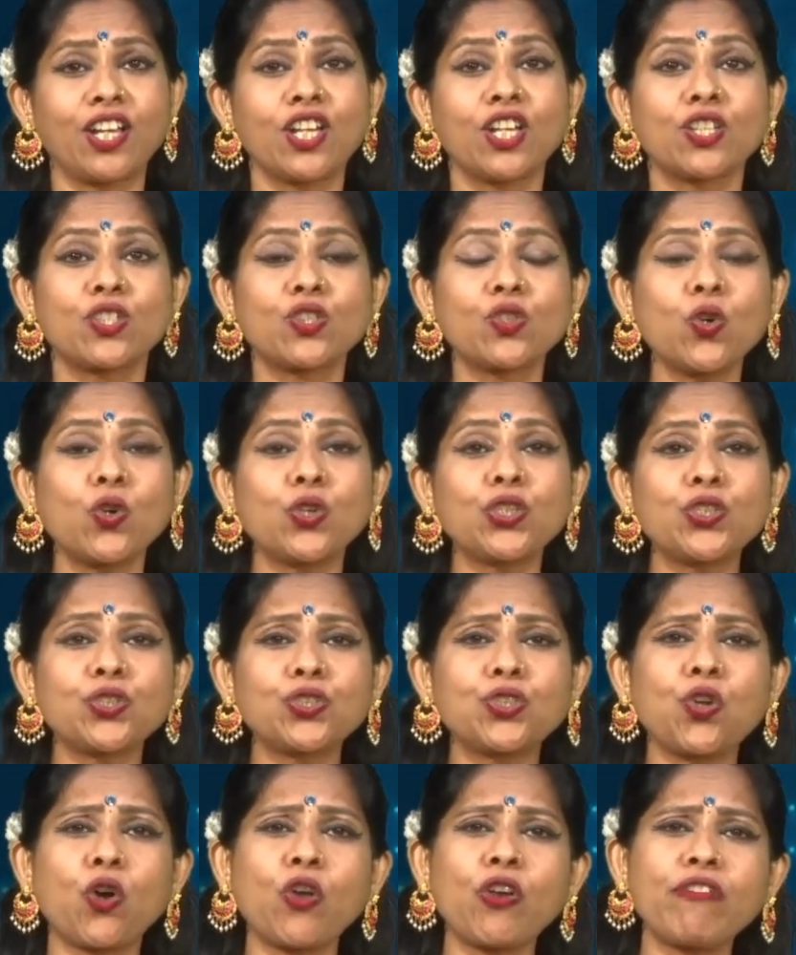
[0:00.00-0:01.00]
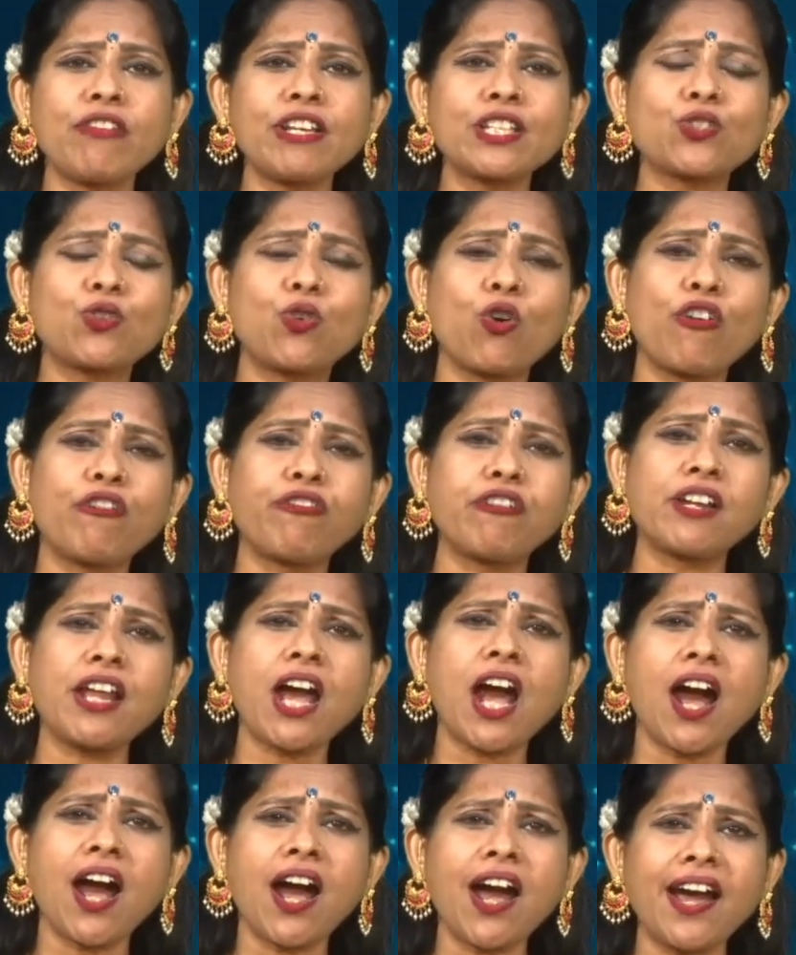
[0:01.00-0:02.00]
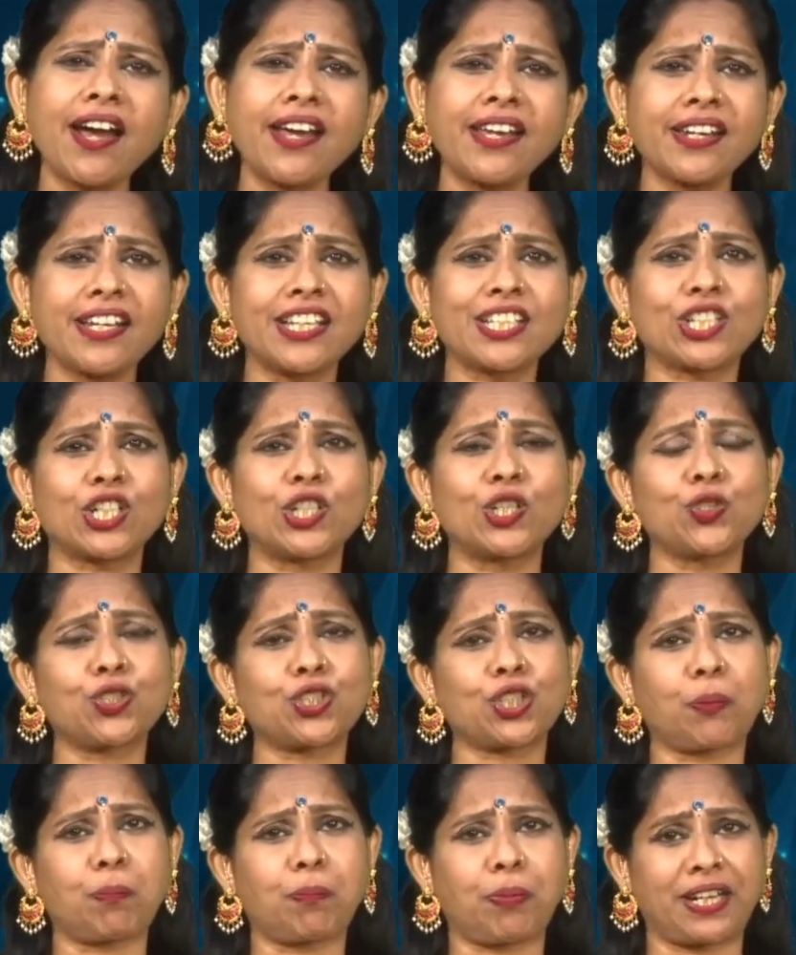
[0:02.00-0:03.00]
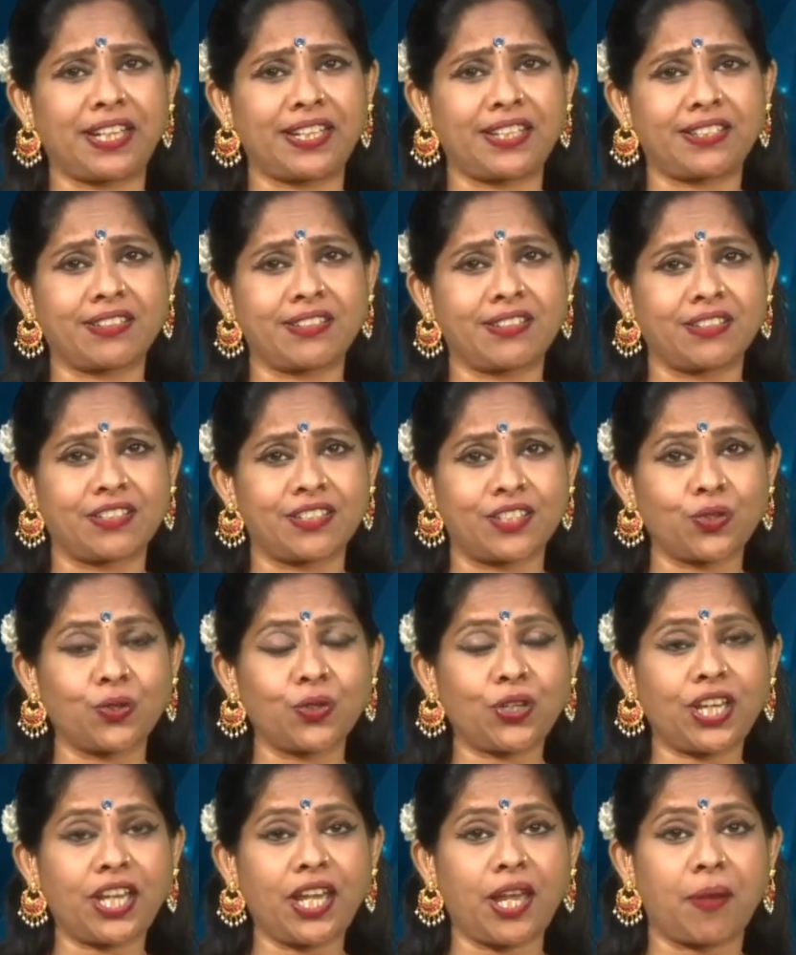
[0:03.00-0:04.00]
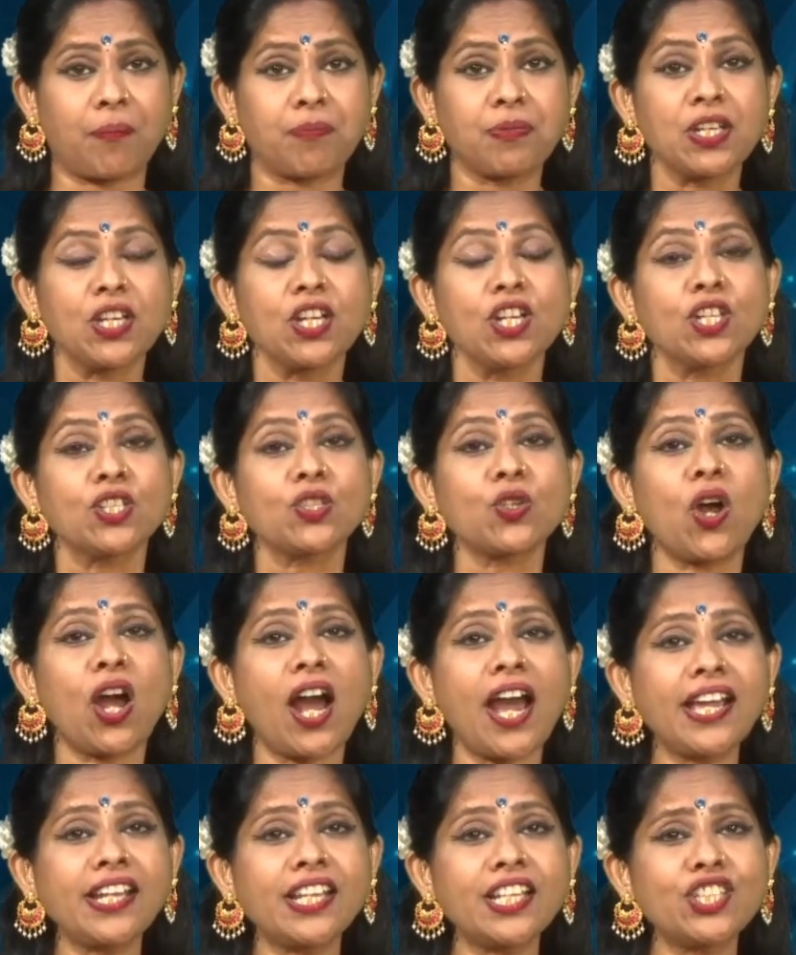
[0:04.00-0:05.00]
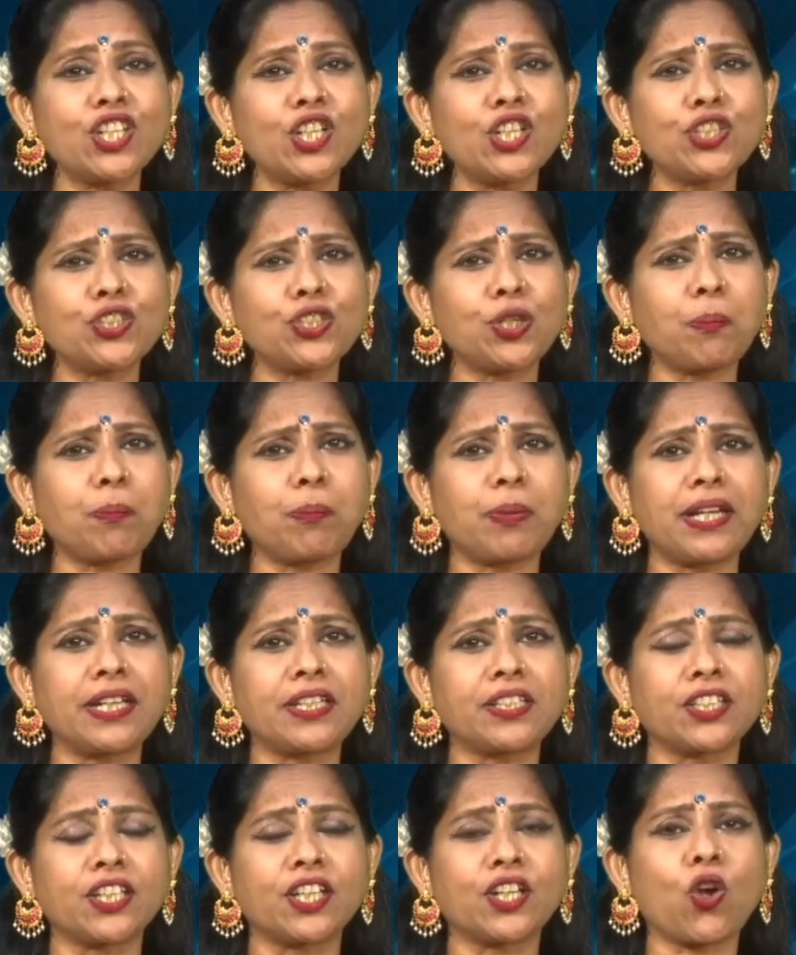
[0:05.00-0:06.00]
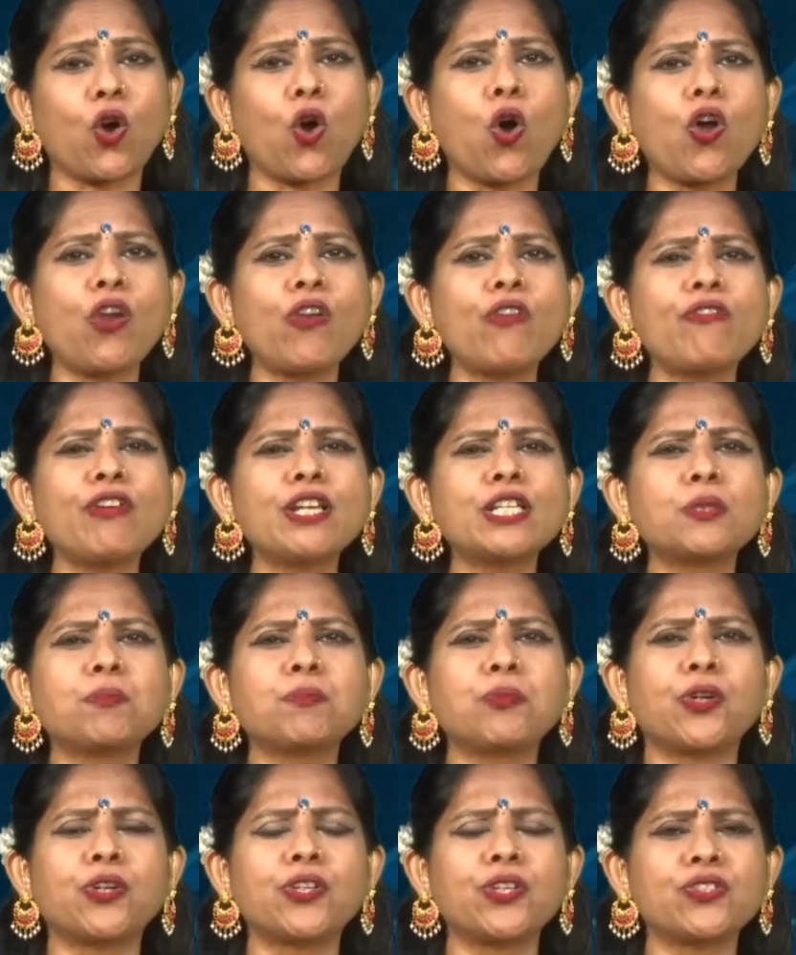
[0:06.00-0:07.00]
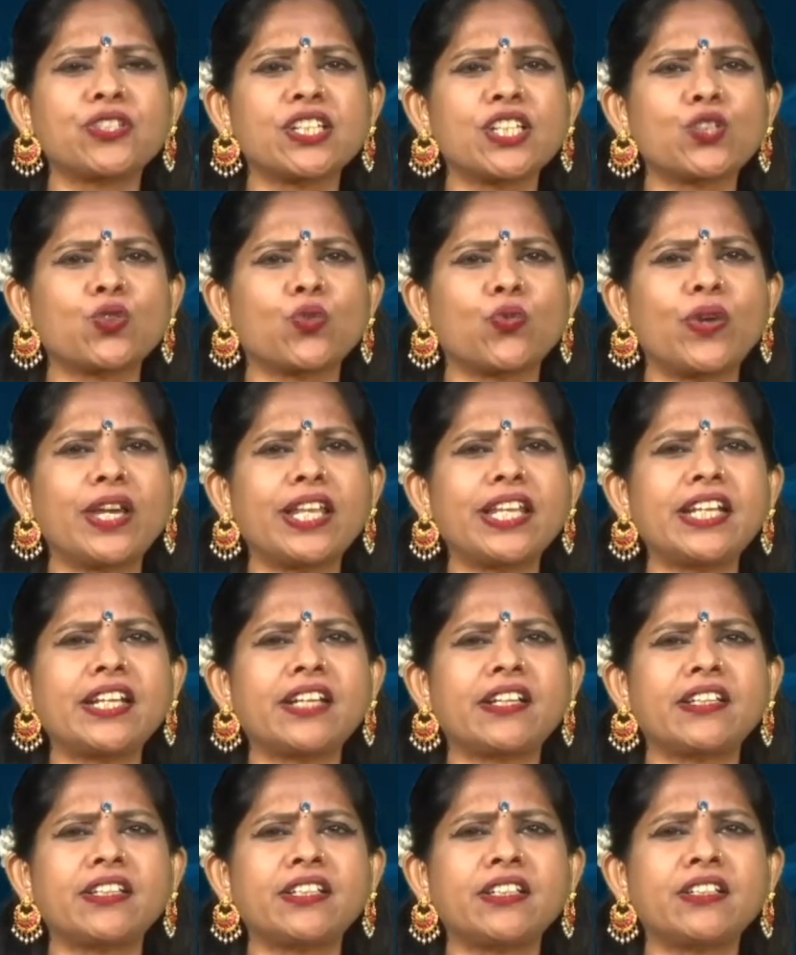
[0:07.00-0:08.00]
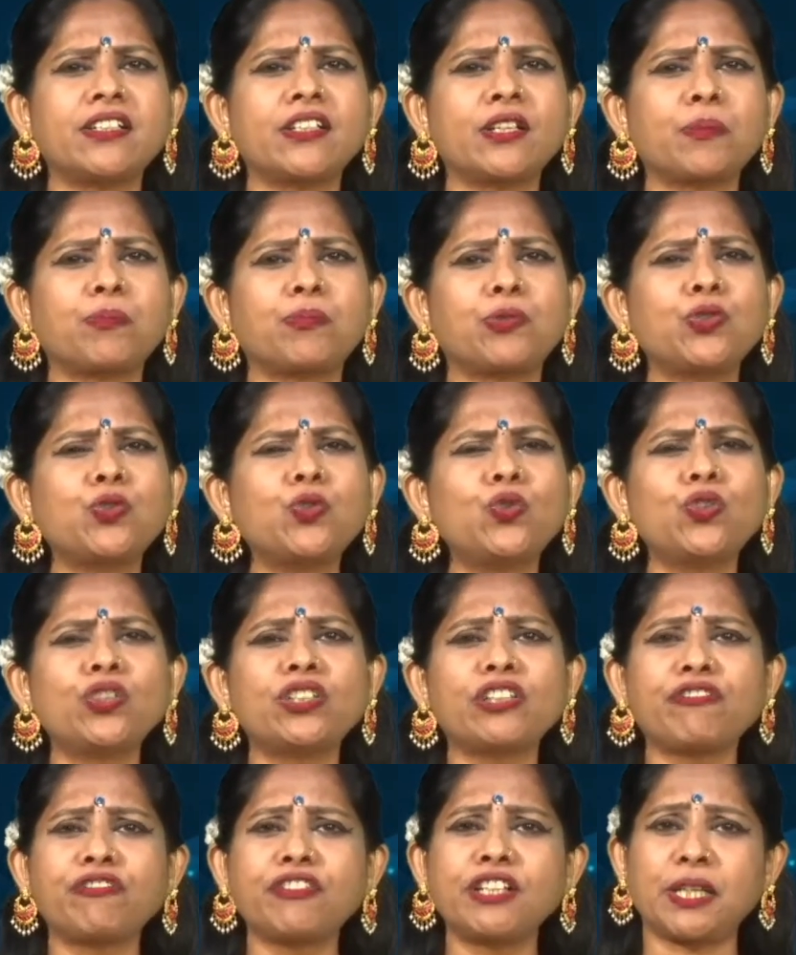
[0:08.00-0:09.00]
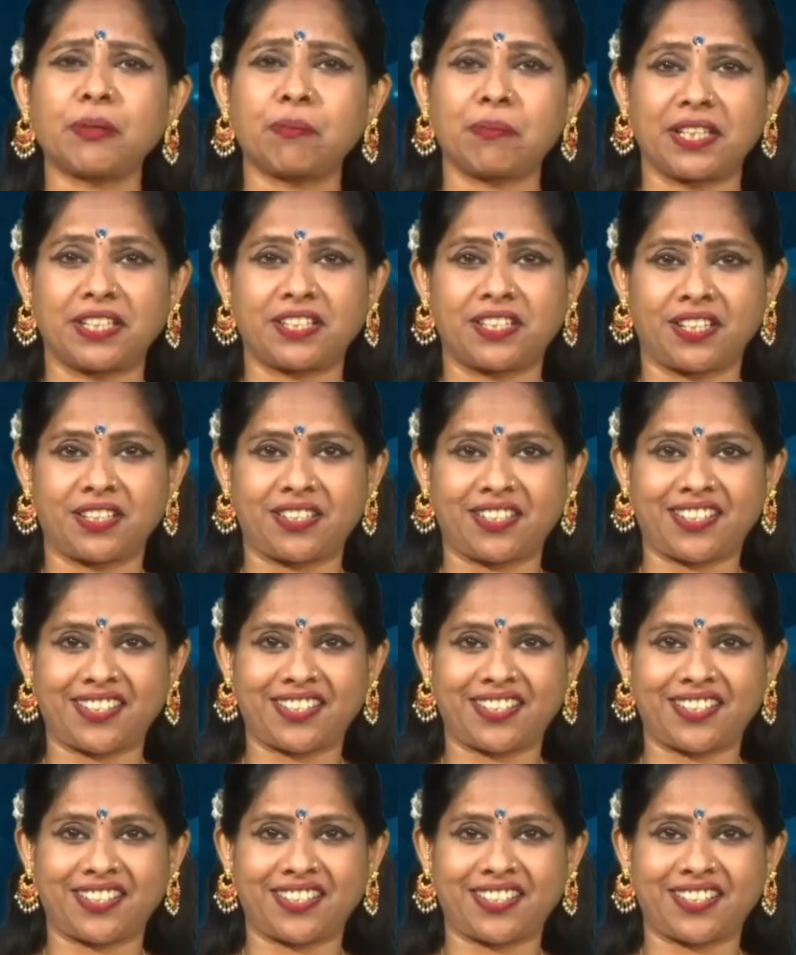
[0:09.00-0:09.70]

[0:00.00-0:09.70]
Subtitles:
So you should always go for high resolution printers. Okay, so high resolution printer always produces very clear, beautiful images.